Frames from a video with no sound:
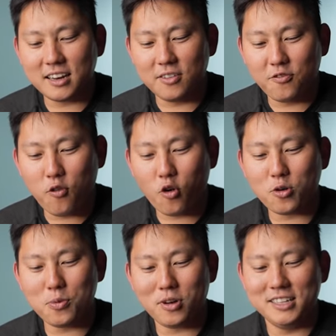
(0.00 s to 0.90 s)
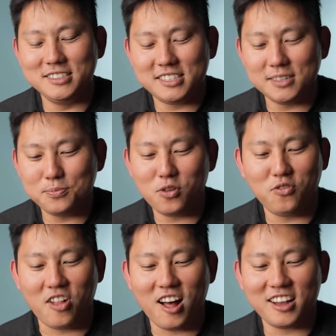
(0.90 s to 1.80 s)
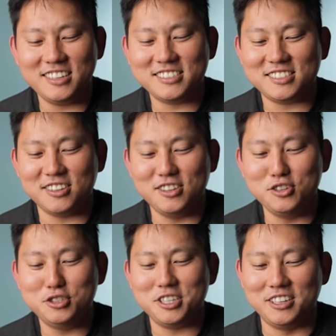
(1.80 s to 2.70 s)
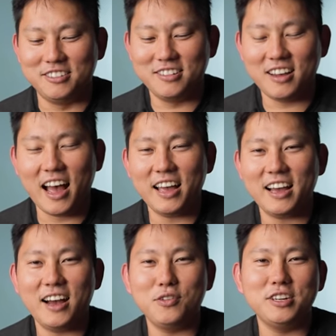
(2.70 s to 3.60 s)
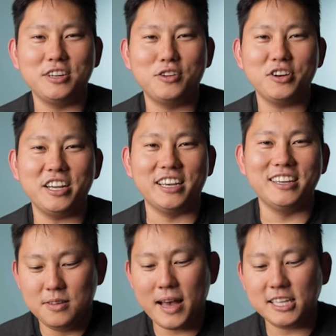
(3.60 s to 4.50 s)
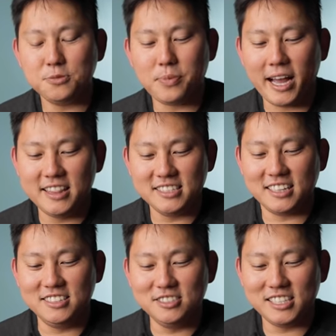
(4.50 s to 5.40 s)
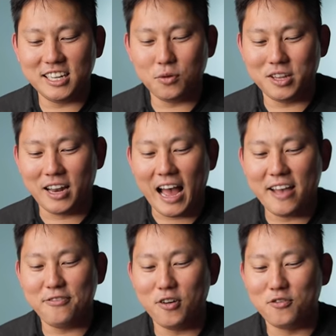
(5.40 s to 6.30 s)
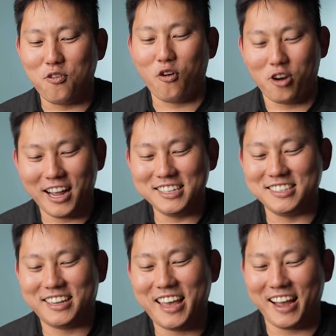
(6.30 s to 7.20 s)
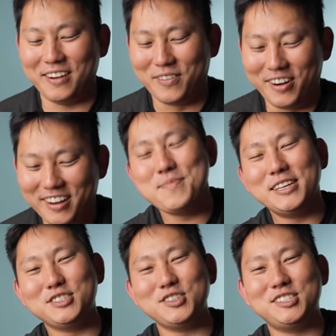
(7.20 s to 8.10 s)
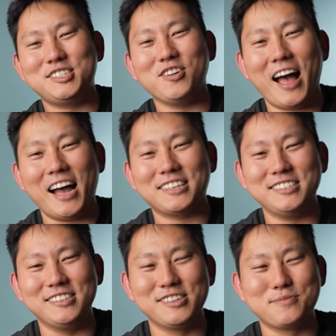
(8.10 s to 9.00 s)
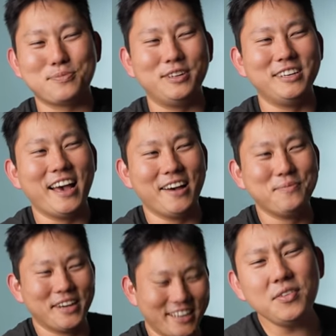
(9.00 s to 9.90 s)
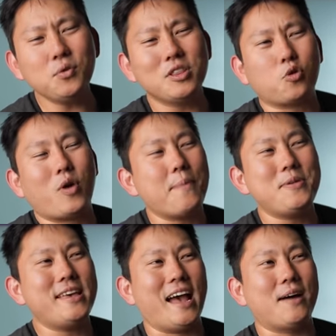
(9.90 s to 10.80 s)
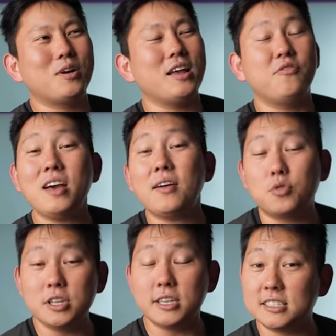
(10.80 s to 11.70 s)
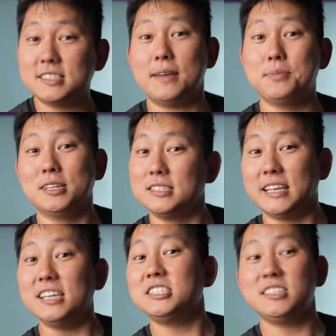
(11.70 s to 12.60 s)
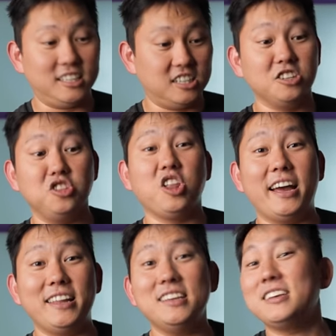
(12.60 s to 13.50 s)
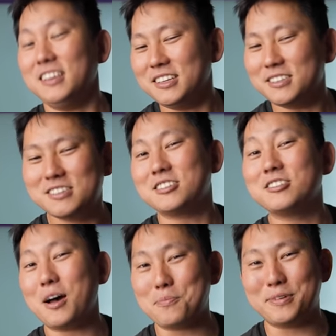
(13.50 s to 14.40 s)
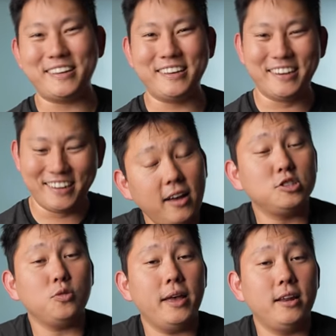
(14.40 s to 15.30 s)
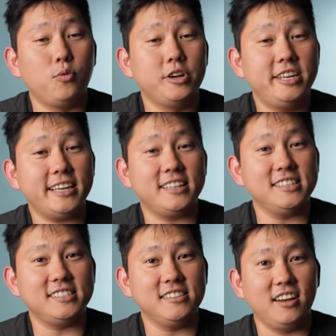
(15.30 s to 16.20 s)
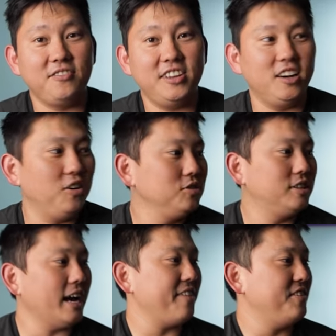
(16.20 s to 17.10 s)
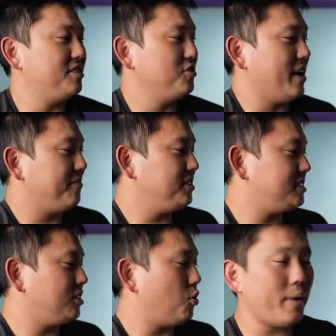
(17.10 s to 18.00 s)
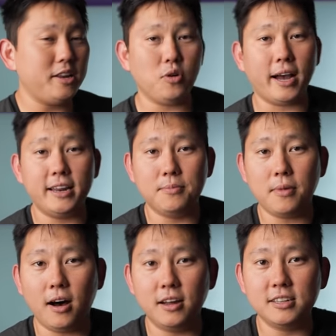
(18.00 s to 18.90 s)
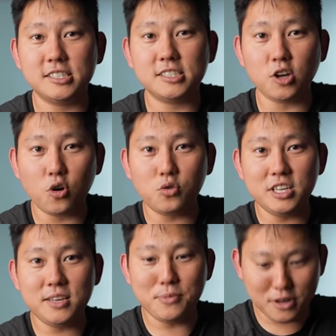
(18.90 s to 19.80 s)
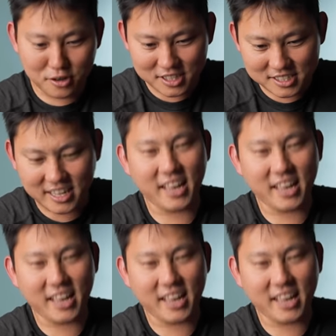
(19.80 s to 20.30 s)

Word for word: an affordable and simple vlogging solution. I would agree. Imagine buying this and using it with an iPhone 4 as a camera. I bet you it's still actually look pretty epic. Even with a crappy camera, if you have really good stabilization and good lighting, it can turn out pretty good. I also made a ridiculously long video diving through every single menu item on a Sony mirrorless